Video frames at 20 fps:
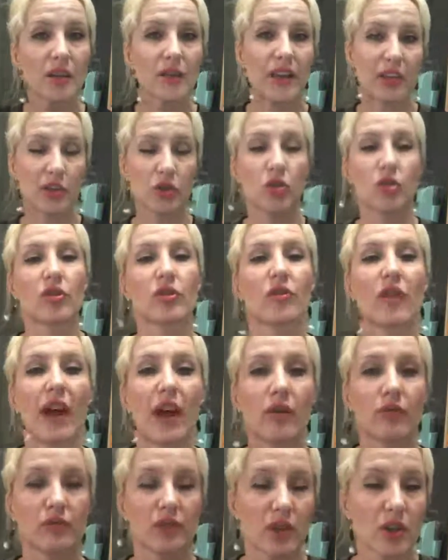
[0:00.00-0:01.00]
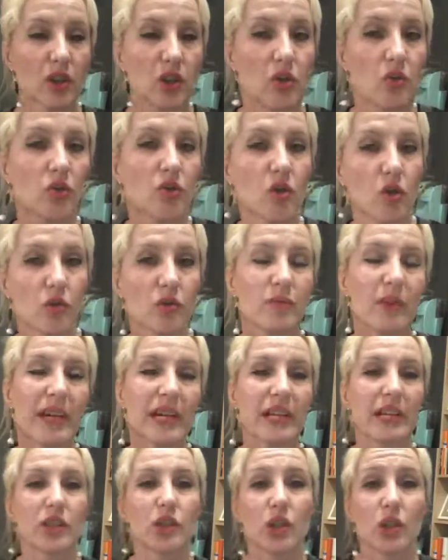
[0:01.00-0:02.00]
They turned around, used those
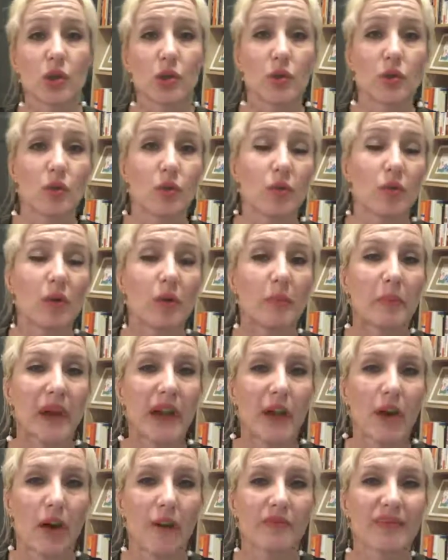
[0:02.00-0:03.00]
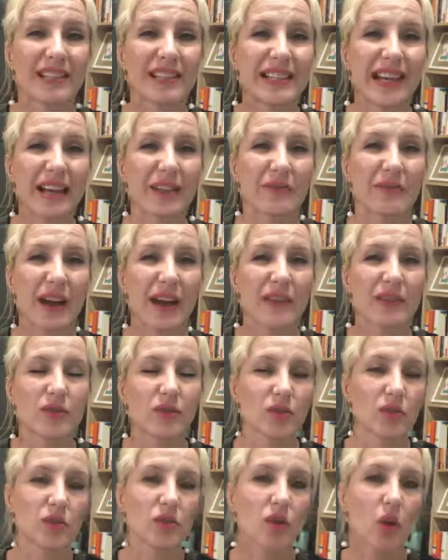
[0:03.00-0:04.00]
money to pay off the debt
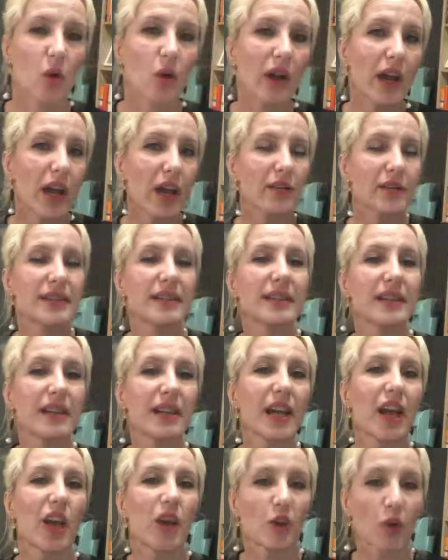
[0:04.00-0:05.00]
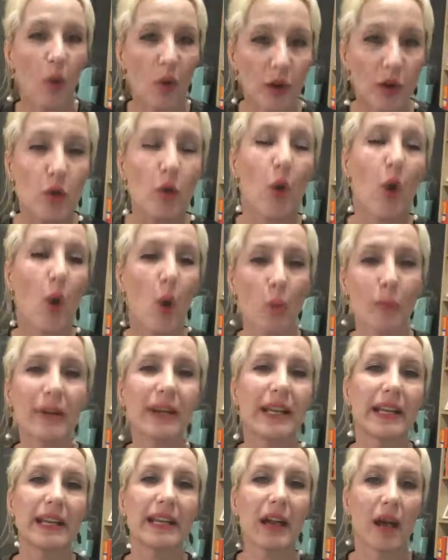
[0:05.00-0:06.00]
faster. So you see, you
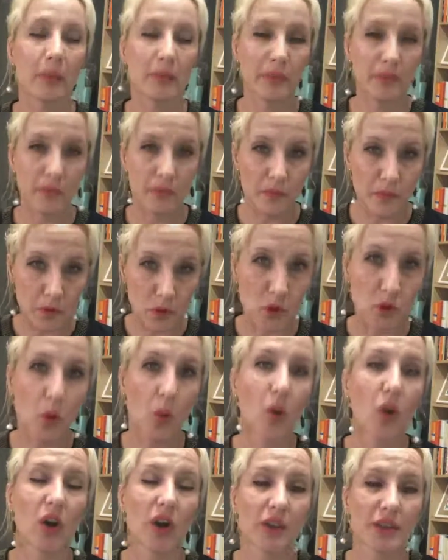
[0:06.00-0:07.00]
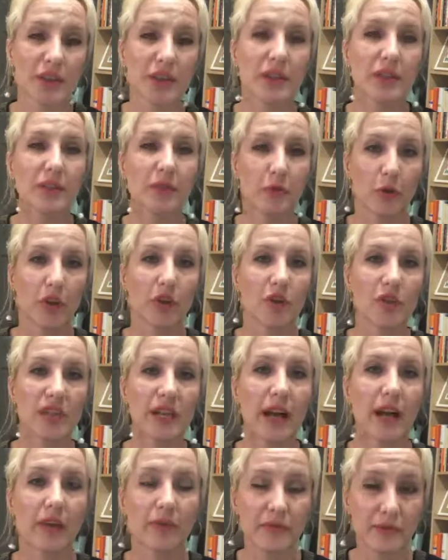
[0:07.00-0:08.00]
opening up doors for
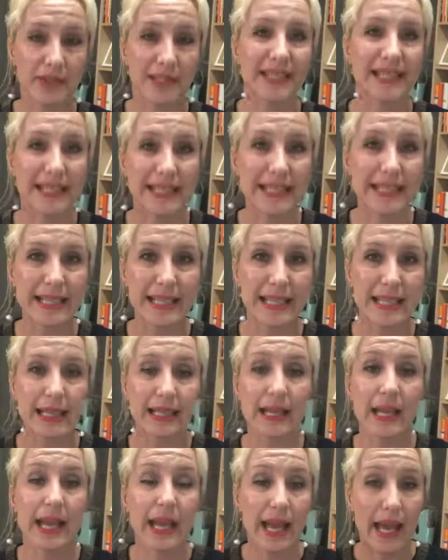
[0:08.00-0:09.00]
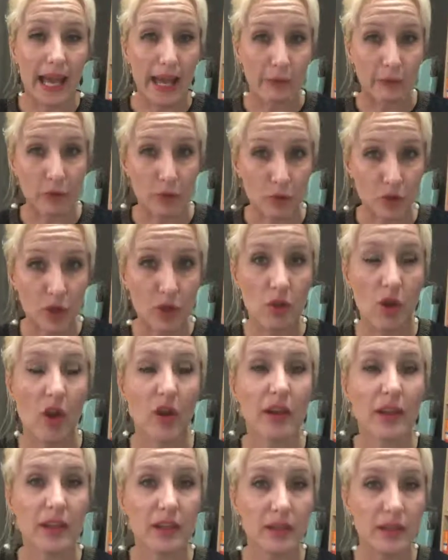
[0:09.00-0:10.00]
yourself to succeed if you're
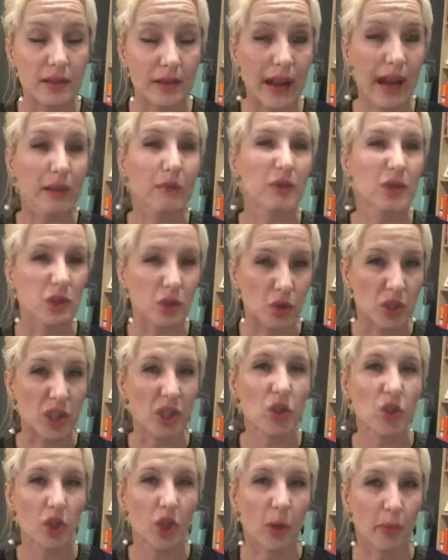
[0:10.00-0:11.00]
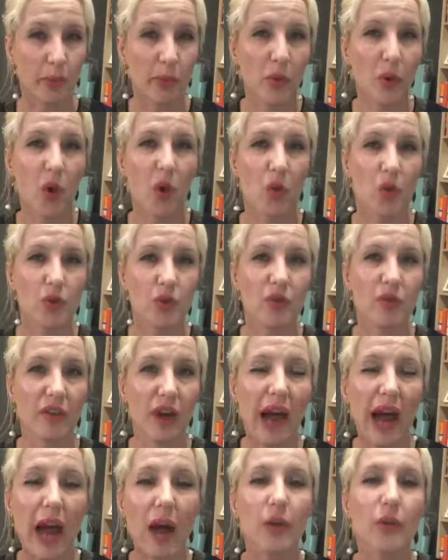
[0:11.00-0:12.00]
starting to have a strategic approach of
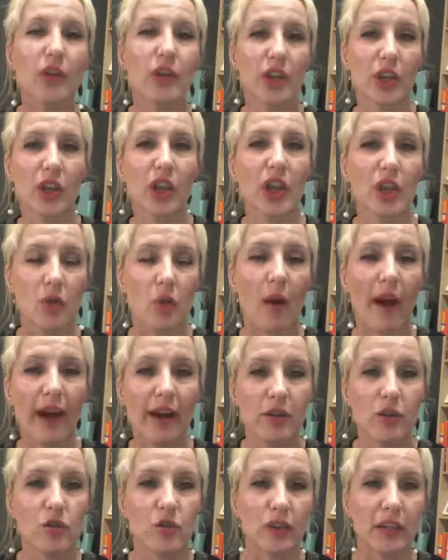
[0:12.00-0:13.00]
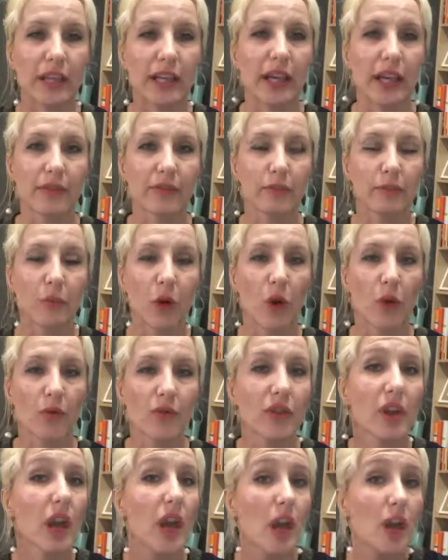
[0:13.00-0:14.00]
how can you actually get
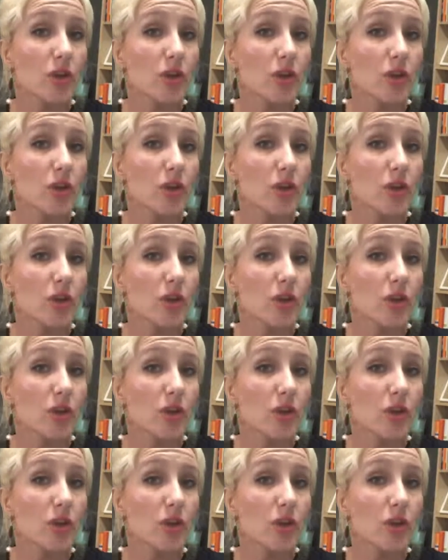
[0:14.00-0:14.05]
both.